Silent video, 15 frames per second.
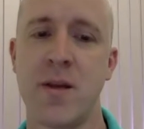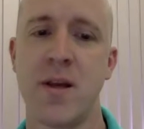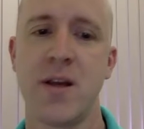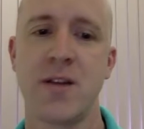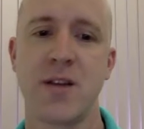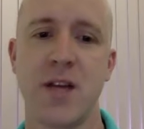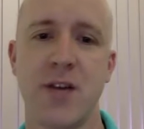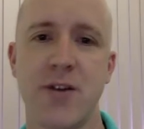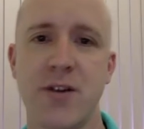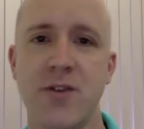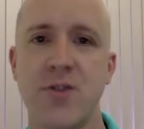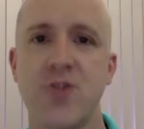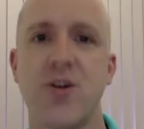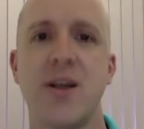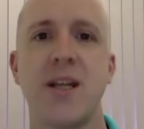So you're
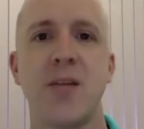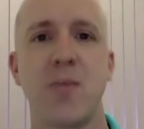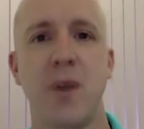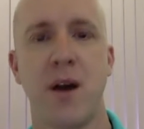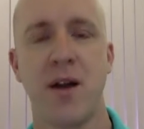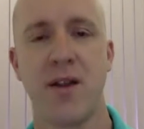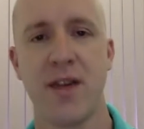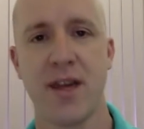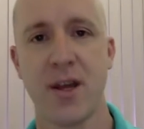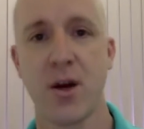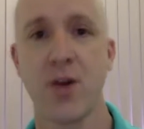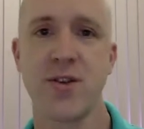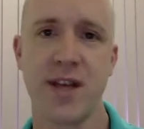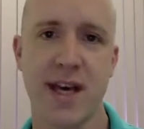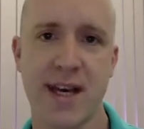constrained by the
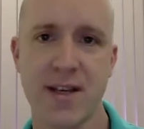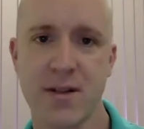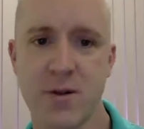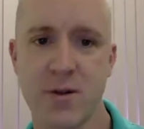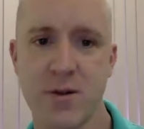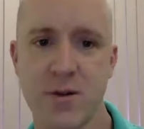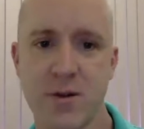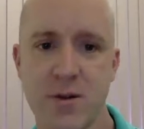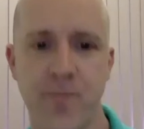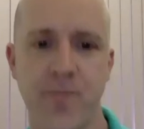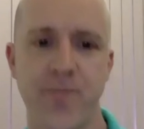context as well.